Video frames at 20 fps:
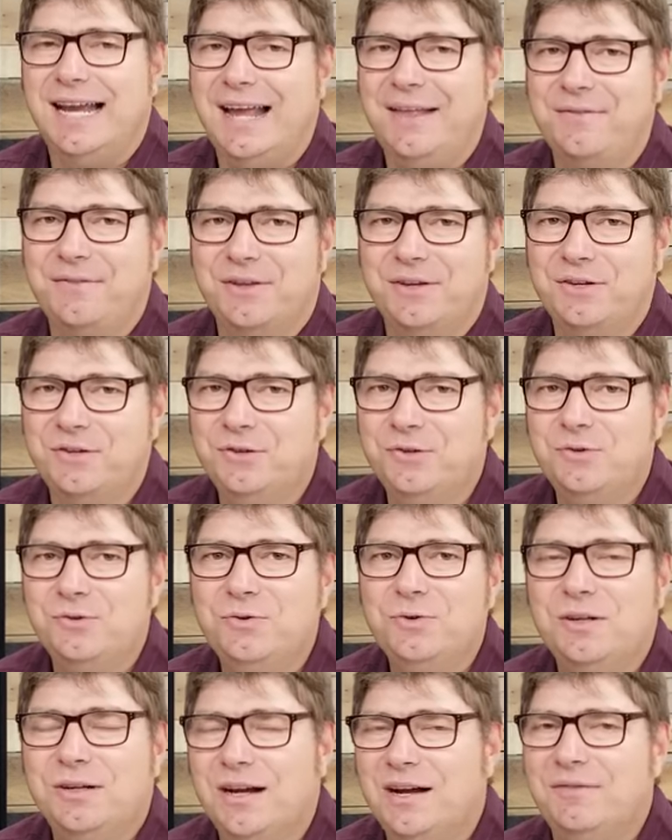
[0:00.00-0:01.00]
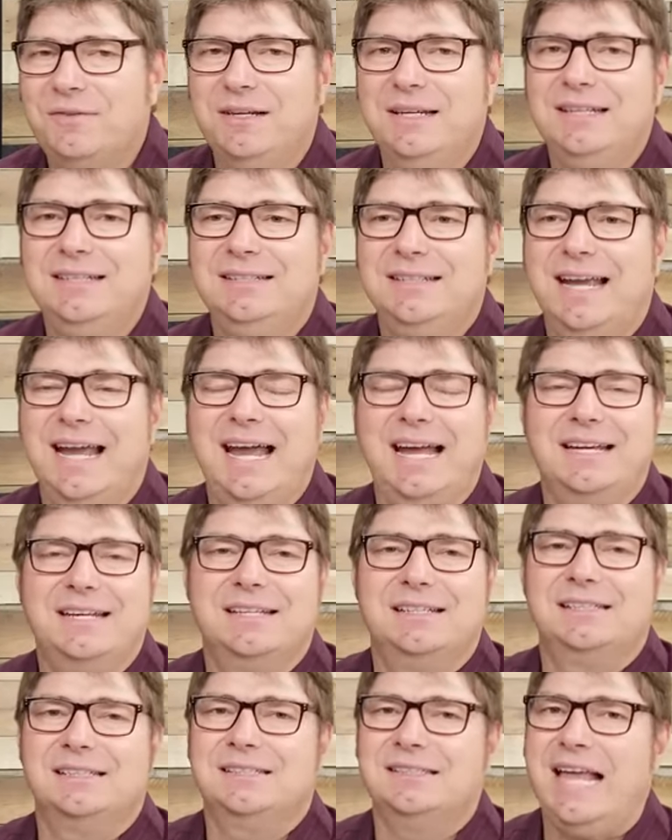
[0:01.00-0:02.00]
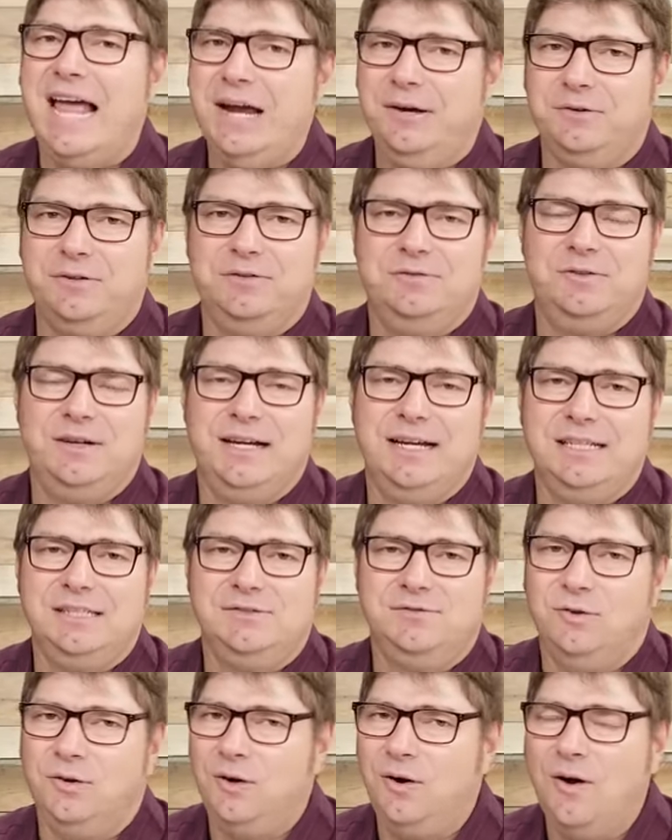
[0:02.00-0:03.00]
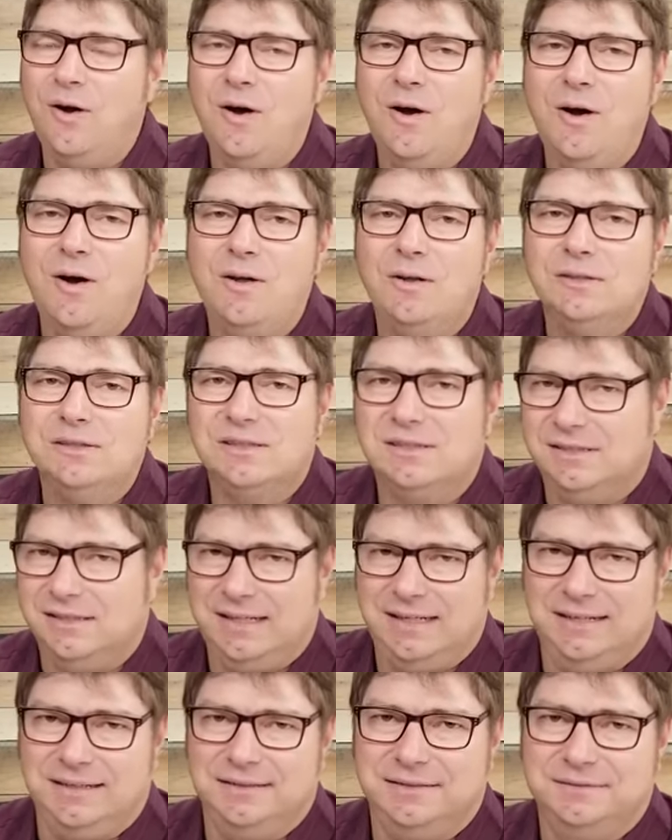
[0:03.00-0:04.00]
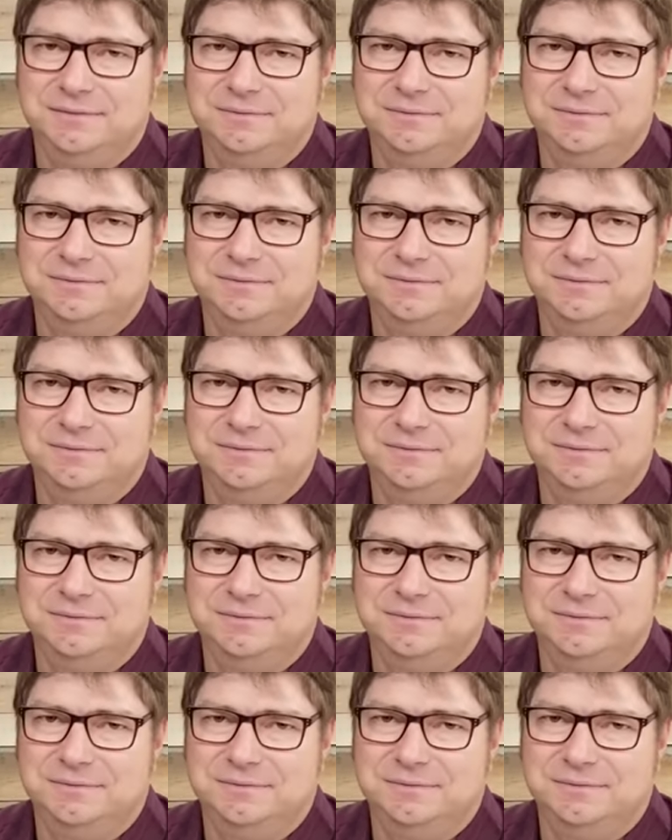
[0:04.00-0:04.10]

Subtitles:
and the new covenant and his sacrifice for all sin.